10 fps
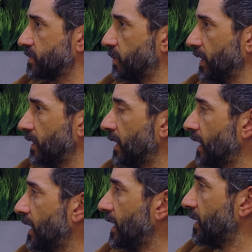But
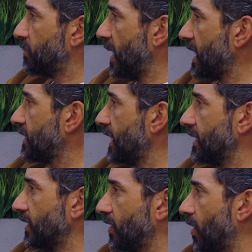back
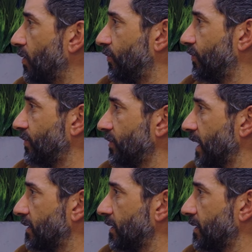then, golf, like